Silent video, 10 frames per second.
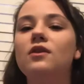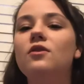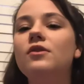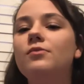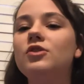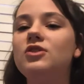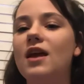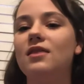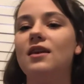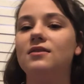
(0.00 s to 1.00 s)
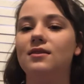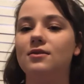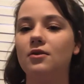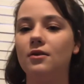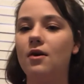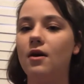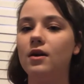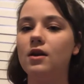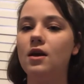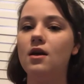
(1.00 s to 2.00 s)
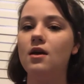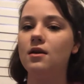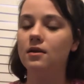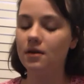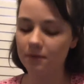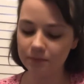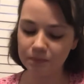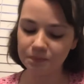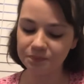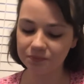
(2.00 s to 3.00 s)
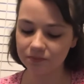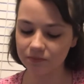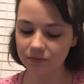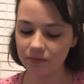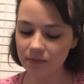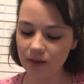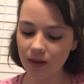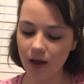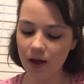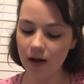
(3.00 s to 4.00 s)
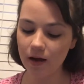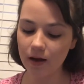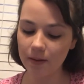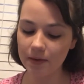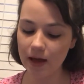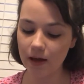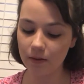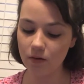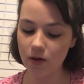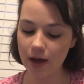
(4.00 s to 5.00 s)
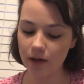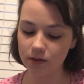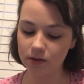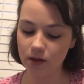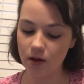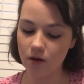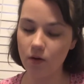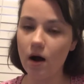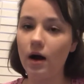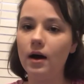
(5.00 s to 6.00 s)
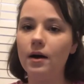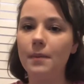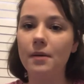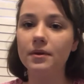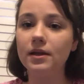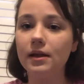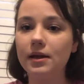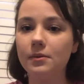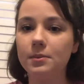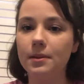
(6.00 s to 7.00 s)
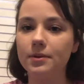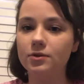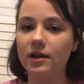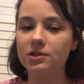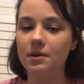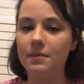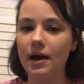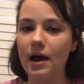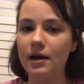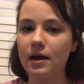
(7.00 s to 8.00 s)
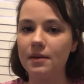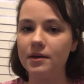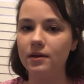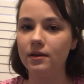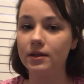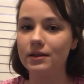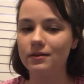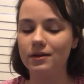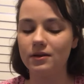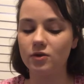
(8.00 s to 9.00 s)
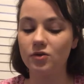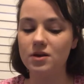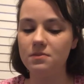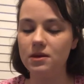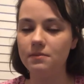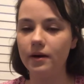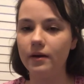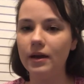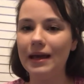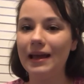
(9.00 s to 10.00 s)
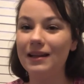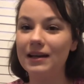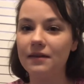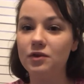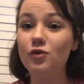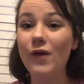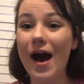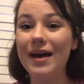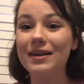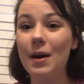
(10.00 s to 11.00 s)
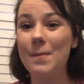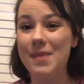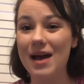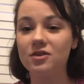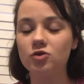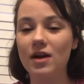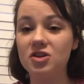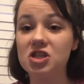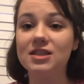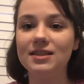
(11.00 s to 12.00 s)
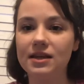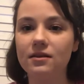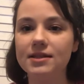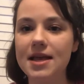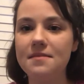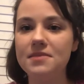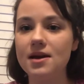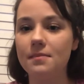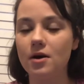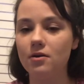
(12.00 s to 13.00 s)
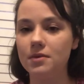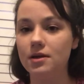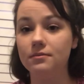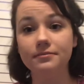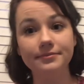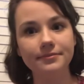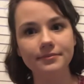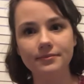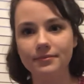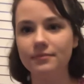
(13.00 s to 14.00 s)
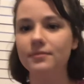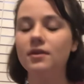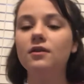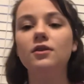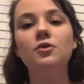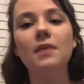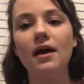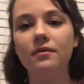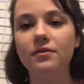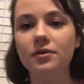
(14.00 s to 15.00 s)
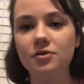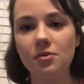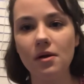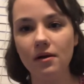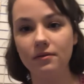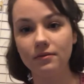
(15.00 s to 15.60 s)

You don't appreciate things until they're gone, you know? Um, yeah, okay, so um, I really like it when people scratch my back. I mean, that sounds kind of creepy, but like if you got a back scratching skills, hit me up, homie. You may have a future wife.